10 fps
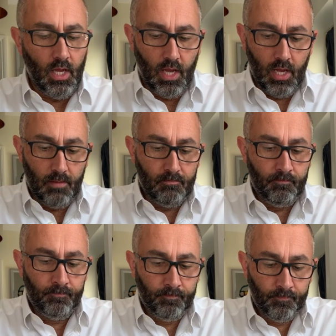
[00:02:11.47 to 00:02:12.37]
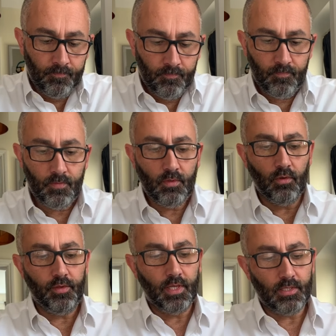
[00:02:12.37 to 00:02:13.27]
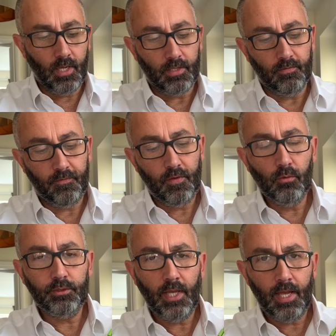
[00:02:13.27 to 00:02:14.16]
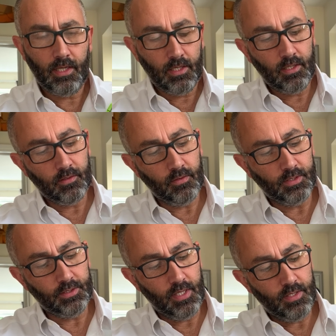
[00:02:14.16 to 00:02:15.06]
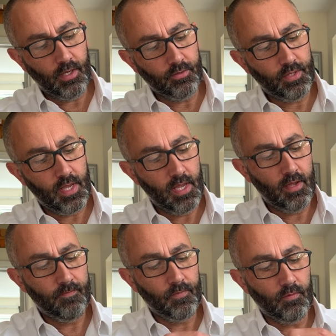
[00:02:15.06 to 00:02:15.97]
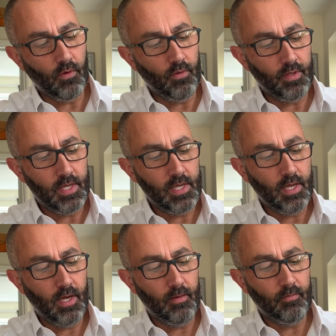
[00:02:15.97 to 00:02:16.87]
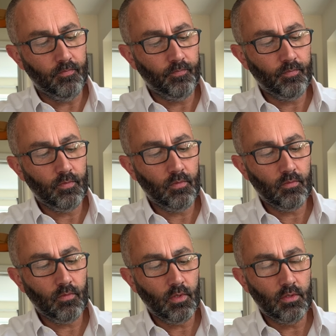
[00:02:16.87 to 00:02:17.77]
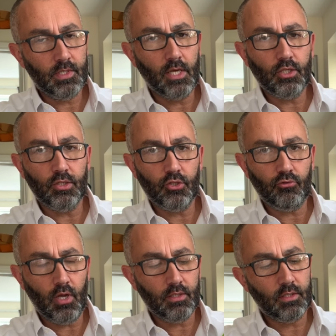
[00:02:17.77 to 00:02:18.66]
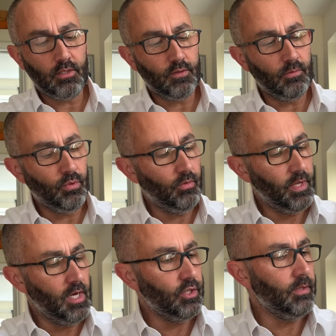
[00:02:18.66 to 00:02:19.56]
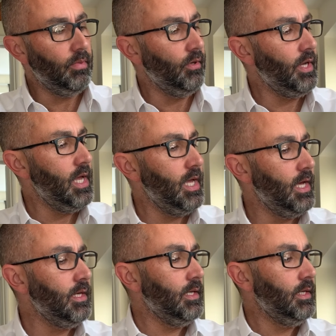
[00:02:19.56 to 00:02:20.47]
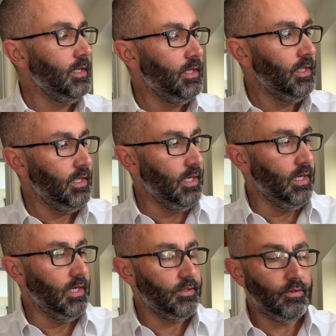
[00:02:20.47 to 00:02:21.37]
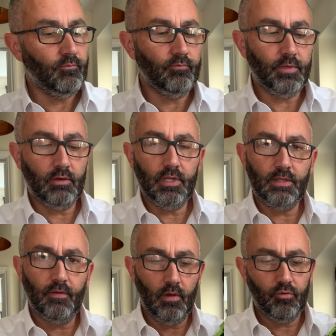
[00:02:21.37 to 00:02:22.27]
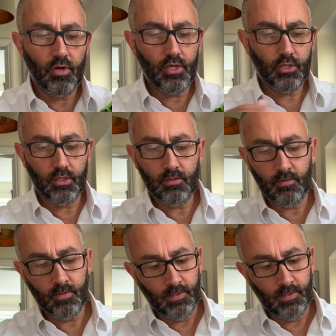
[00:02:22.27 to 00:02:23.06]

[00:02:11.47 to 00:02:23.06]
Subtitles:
We've got things like the fuel tank, nice details here. You've got the tension struts to support the engine block here to decrease vibration.